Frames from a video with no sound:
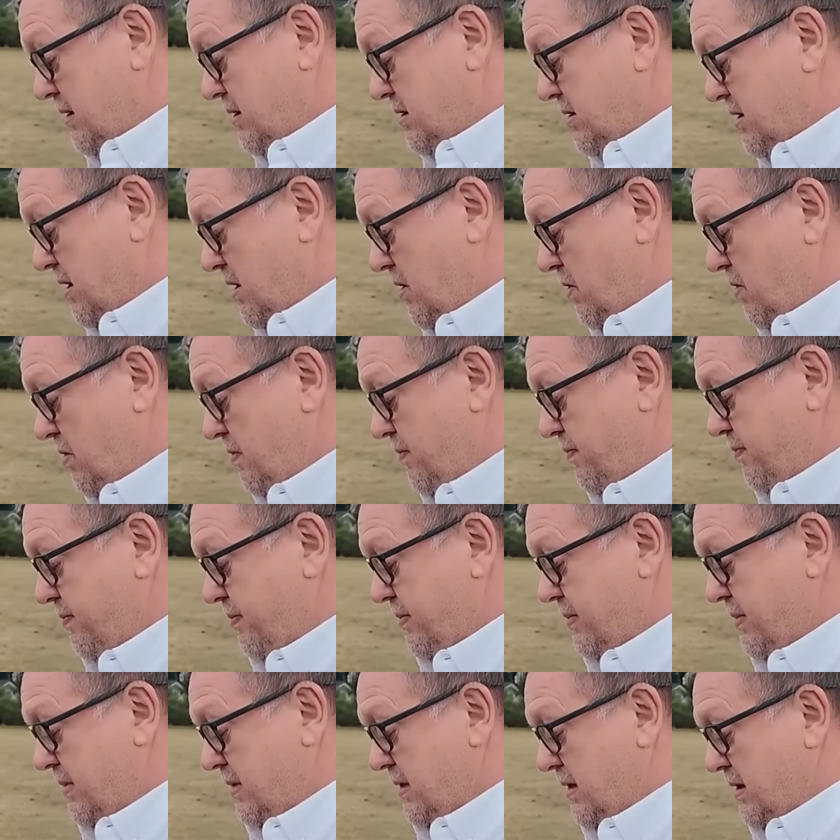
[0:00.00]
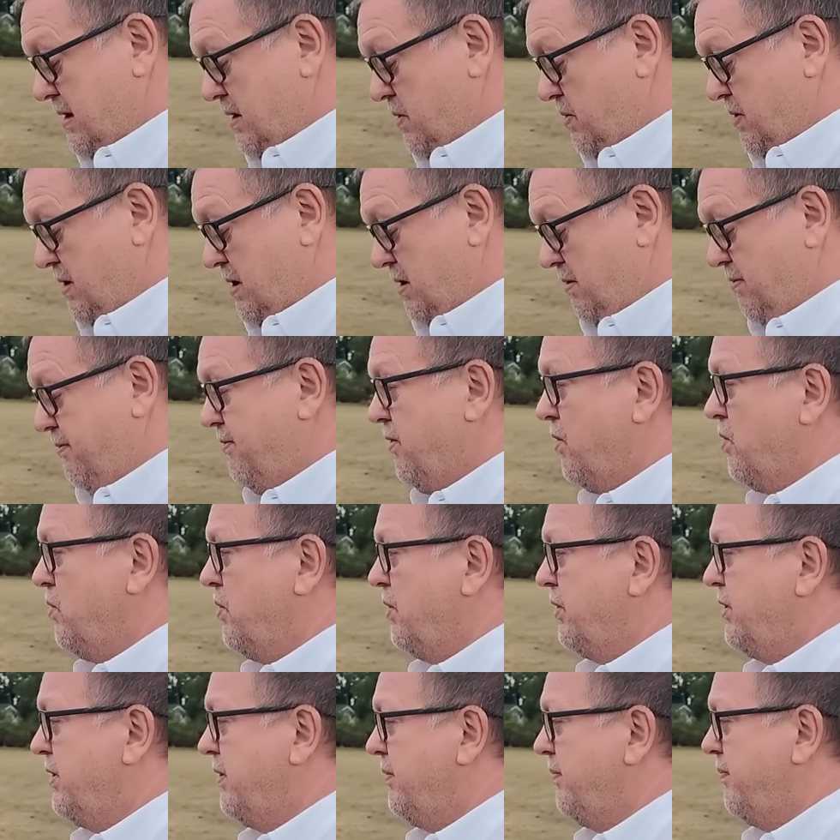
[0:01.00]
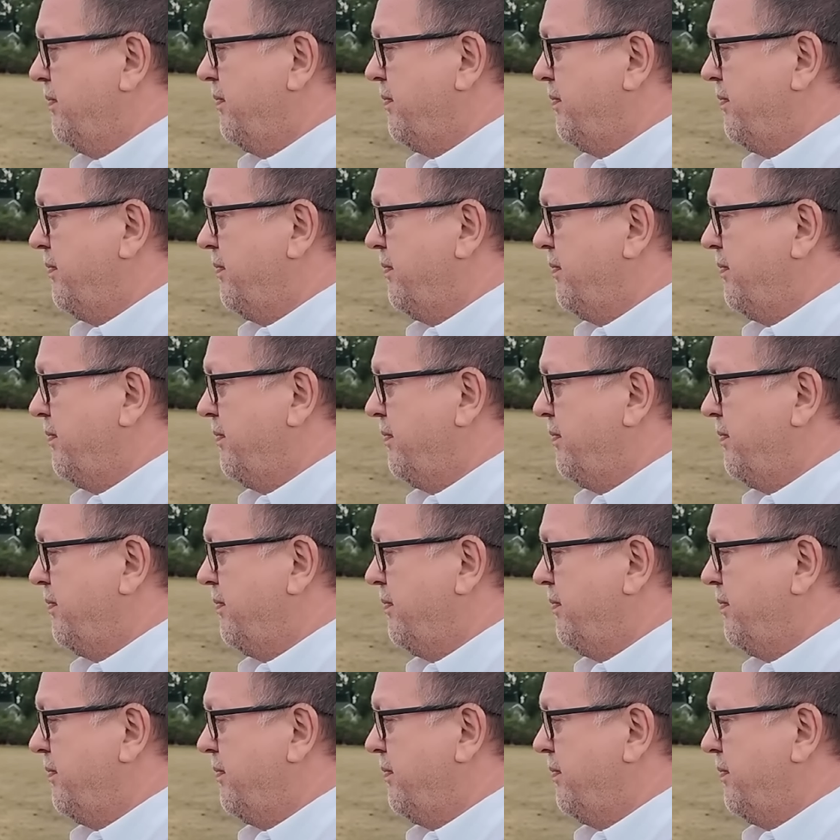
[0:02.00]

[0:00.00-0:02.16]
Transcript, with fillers: So I want to go forward.